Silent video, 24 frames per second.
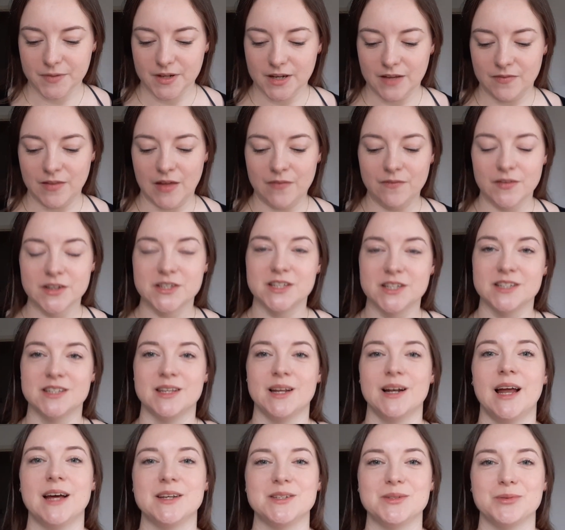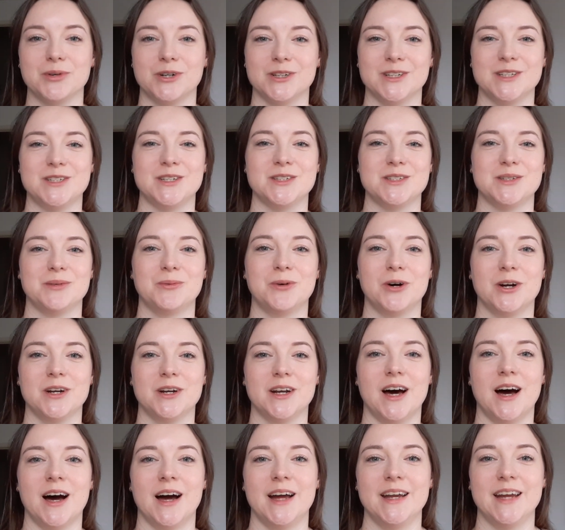And then this is the last one. This is the
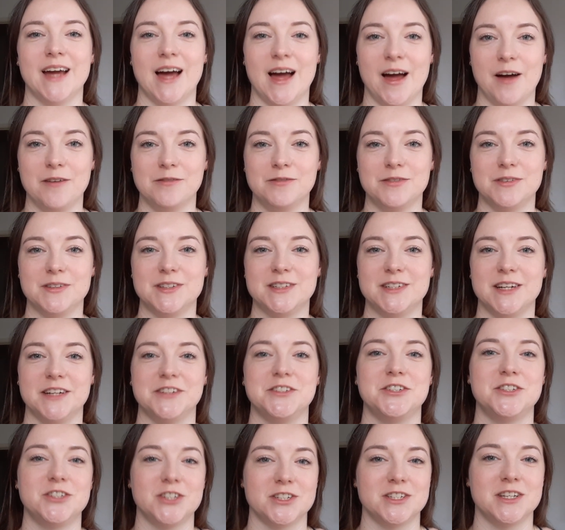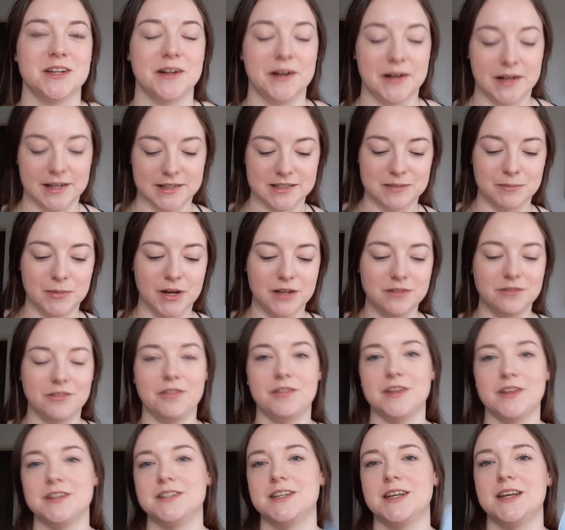one I have stitched just in the last
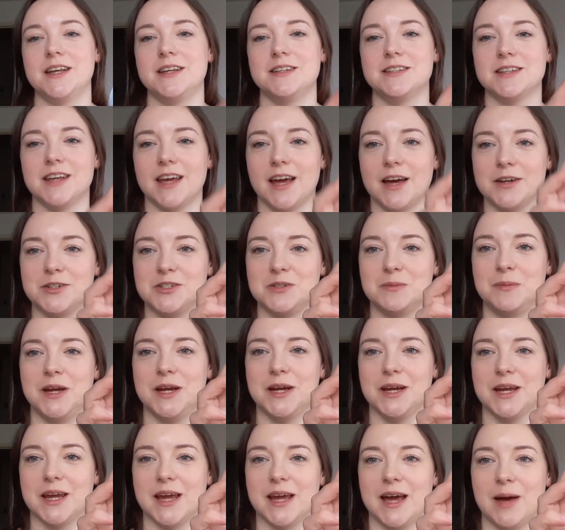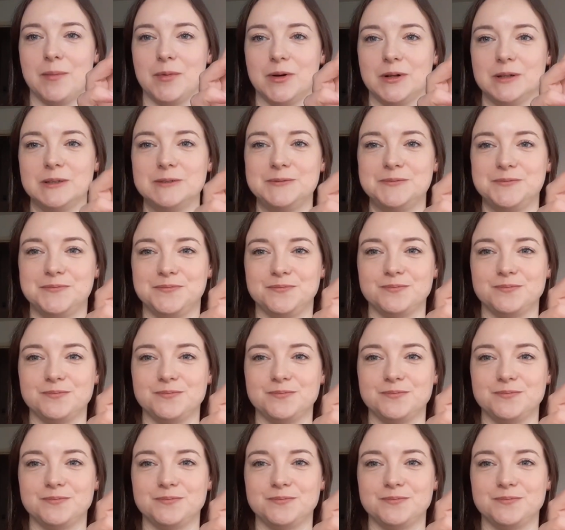month. This is Cashmere Camel